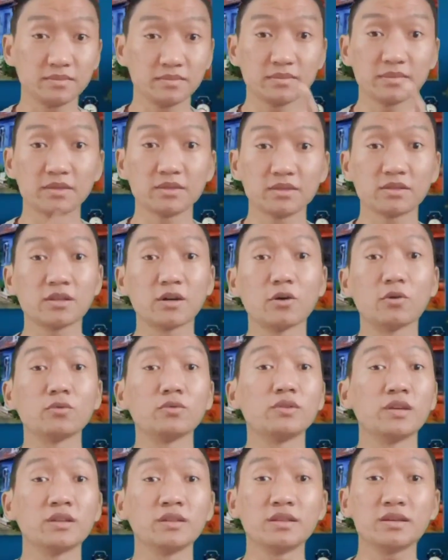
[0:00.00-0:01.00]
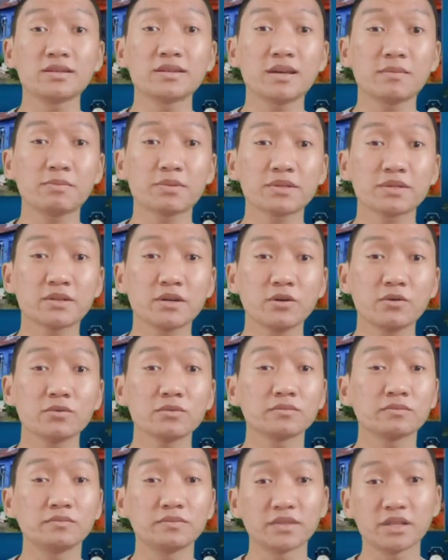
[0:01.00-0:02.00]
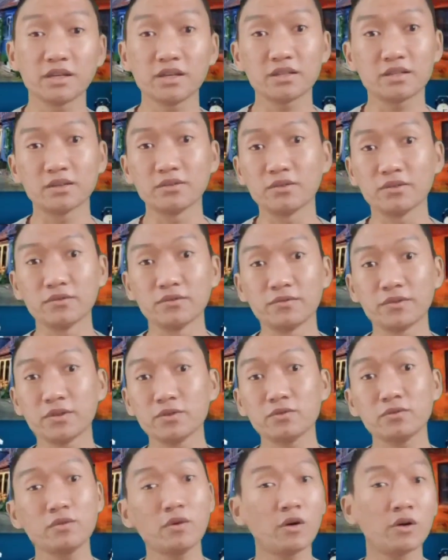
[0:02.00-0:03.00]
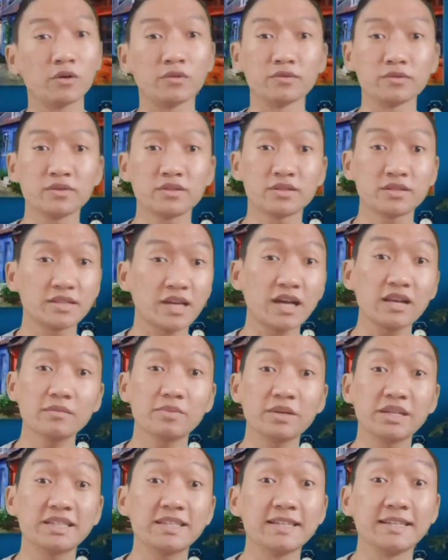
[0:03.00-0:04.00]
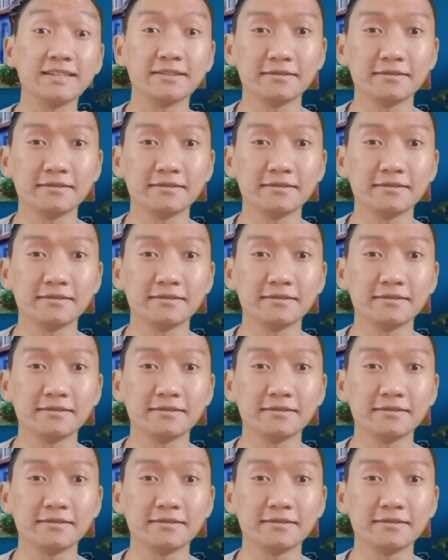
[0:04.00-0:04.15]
So in this episode, it's a review on Zala.Bt.